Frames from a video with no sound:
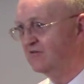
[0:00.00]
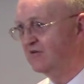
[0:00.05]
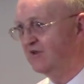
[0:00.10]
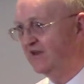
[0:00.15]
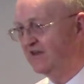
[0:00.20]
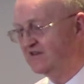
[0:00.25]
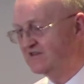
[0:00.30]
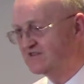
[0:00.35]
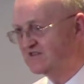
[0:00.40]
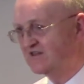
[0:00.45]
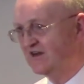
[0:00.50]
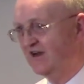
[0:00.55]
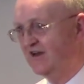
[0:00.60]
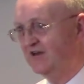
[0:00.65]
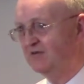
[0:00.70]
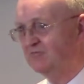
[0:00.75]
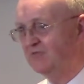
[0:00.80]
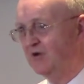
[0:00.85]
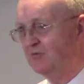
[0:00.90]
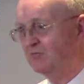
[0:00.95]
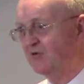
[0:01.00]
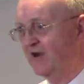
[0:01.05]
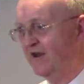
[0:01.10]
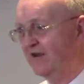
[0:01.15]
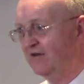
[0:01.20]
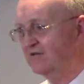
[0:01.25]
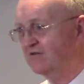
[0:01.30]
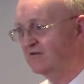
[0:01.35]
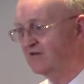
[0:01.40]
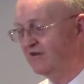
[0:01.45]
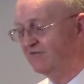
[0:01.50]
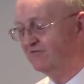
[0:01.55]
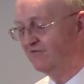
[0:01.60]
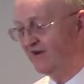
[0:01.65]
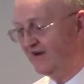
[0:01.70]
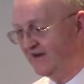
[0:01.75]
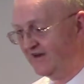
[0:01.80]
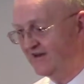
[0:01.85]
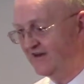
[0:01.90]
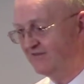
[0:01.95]
inside of my brain. I
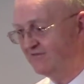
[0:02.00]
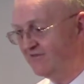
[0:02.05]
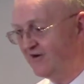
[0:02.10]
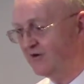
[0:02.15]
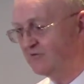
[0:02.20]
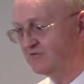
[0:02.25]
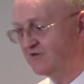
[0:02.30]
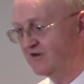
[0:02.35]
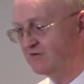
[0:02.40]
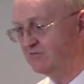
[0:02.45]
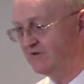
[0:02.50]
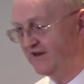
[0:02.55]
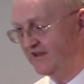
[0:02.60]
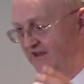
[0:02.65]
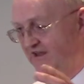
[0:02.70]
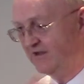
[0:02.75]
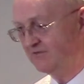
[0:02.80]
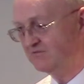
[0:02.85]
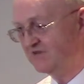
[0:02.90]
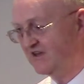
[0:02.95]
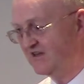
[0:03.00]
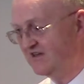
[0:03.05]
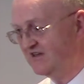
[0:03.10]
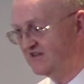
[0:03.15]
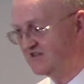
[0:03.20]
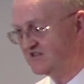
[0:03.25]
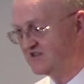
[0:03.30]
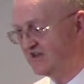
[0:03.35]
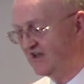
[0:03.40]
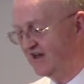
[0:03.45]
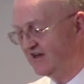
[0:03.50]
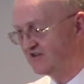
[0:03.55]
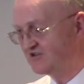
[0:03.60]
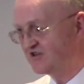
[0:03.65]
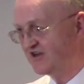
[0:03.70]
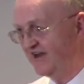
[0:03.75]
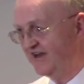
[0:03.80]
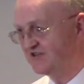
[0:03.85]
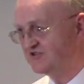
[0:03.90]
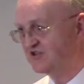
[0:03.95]
finally found it when I came to
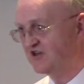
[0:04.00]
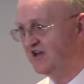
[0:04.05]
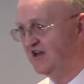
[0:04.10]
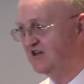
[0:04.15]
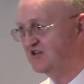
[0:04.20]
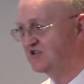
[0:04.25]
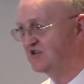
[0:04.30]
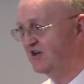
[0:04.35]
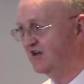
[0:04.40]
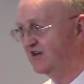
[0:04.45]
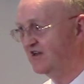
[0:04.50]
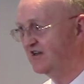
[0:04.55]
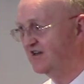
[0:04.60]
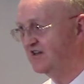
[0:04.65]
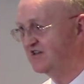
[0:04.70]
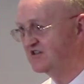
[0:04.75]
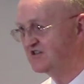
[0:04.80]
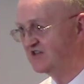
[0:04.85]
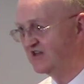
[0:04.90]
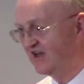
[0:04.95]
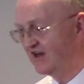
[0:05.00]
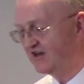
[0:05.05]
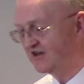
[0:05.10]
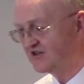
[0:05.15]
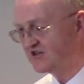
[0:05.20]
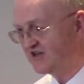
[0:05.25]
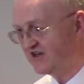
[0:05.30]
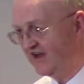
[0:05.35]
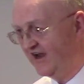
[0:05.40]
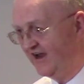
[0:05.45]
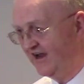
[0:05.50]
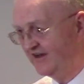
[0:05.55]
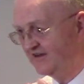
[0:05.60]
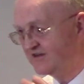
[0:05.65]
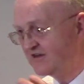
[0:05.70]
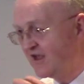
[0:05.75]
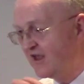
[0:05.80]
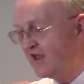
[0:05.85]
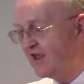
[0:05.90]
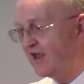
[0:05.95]
kinesiology, educational kinesiology, and
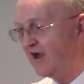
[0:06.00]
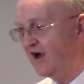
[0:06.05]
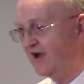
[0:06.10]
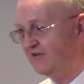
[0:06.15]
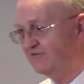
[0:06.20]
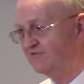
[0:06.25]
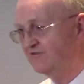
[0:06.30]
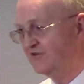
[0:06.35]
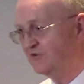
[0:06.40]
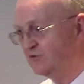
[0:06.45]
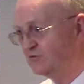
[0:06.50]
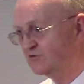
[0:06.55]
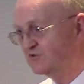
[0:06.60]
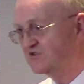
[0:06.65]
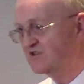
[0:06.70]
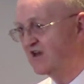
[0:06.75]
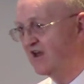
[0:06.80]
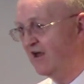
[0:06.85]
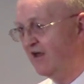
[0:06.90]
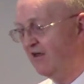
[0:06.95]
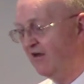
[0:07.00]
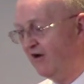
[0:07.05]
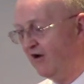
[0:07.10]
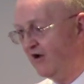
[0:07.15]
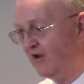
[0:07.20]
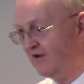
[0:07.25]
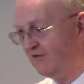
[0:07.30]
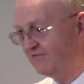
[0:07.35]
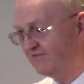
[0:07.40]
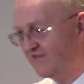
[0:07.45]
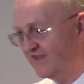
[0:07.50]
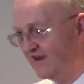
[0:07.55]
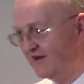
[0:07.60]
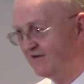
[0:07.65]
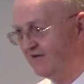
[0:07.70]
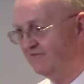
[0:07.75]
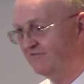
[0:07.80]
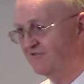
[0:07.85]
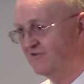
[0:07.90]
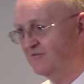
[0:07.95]
I fused all of
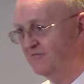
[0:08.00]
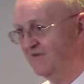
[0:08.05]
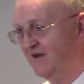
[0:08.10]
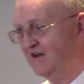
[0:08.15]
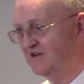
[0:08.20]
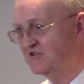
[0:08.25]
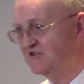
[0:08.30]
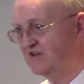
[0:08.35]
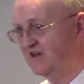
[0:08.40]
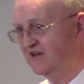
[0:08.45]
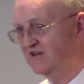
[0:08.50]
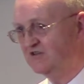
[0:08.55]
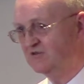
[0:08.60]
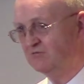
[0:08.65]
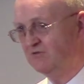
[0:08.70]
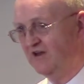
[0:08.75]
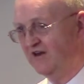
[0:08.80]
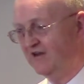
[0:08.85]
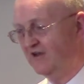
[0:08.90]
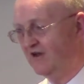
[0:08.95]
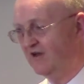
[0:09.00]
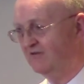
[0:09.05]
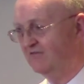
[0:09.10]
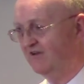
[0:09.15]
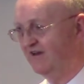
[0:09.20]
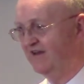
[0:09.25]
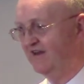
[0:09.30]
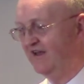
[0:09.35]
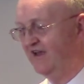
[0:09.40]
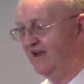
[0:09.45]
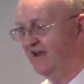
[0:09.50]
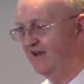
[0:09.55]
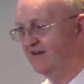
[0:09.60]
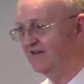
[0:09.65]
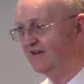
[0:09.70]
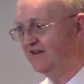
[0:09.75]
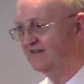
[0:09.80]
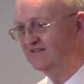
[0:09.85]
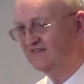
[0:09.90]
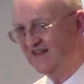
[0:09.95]
their information into what I already had,
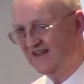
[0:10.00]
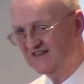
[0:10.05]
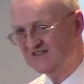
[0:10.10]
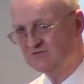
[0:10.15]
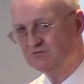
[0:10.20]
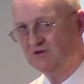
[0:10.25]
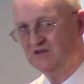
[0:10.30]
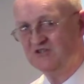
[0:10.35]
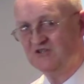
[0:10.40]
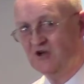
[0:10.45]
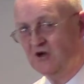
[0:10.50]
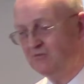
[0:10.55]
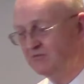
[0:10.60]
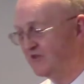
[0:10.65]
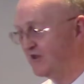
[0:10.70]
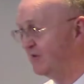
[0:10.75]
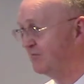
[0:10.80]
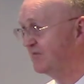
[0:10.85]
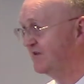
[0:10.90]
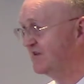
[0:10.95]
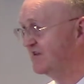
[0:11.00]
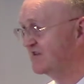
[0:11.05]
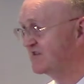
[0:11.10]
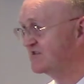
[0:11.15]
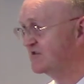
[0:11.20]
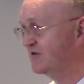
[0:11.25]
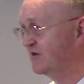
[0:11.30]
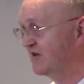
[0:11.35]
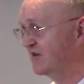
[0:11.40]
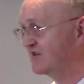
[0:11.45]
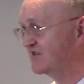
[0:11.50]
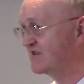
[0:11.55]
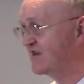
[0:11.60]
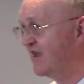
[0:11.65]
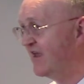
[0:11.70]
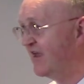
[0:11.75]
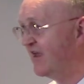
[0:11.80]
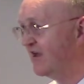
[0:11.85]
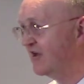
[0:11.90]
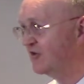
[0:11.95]
and that's what's coming up in this course.
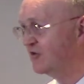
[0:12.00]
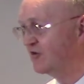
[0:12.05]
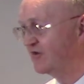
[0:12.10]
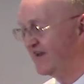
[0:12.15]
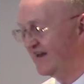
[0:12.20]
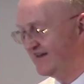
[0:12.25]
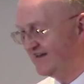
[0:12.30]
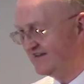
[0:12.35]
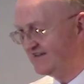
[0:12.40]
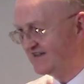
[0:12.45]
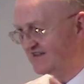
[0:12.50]
You're getting the